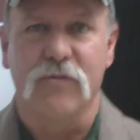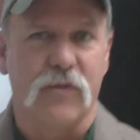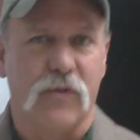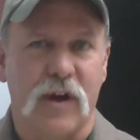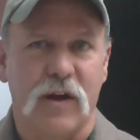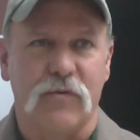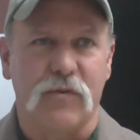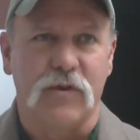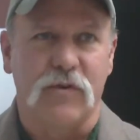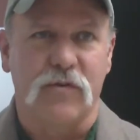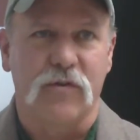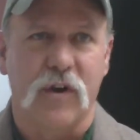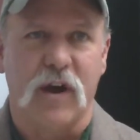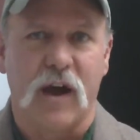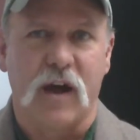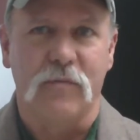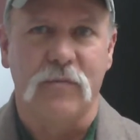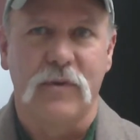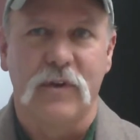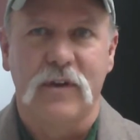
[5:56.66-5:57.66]
for every
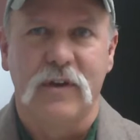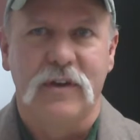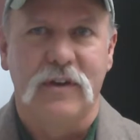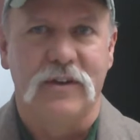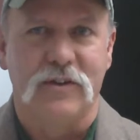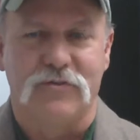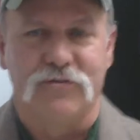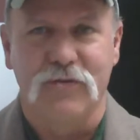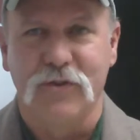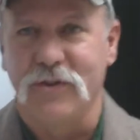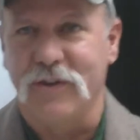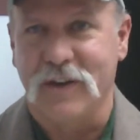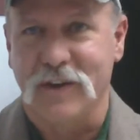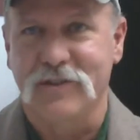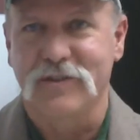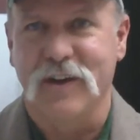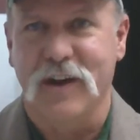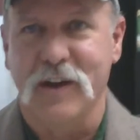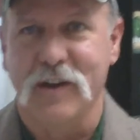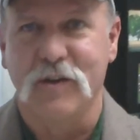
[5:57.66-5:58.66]
crop is really
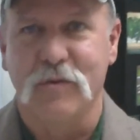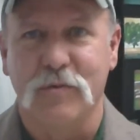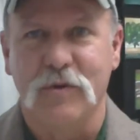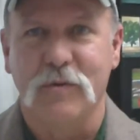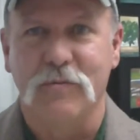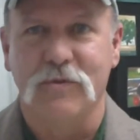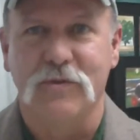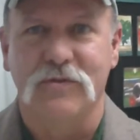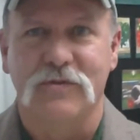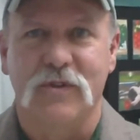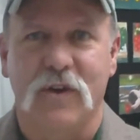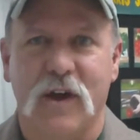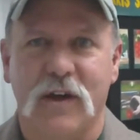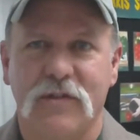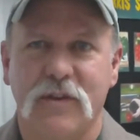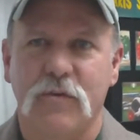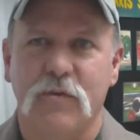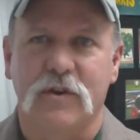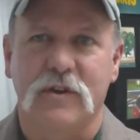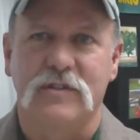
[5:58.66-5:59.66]
exciting to people. So I
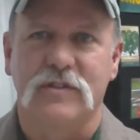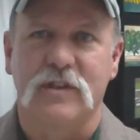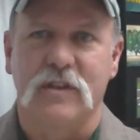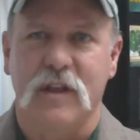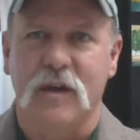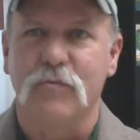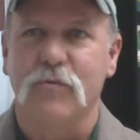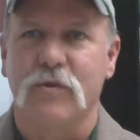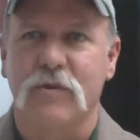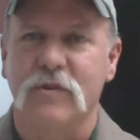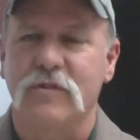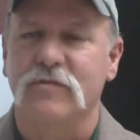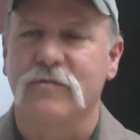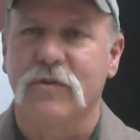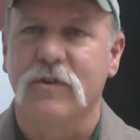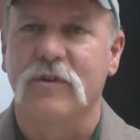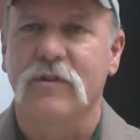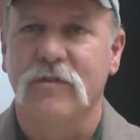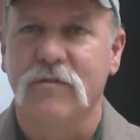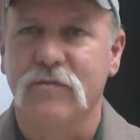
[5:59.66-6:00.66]
think we're going to see a lot more of this
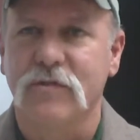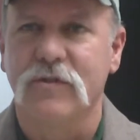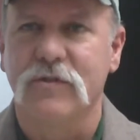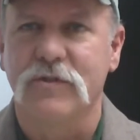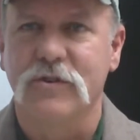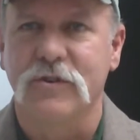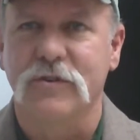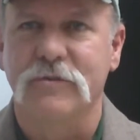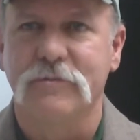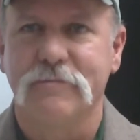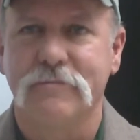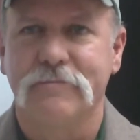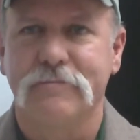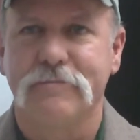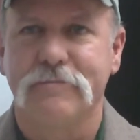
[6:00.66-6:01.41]
work in the future.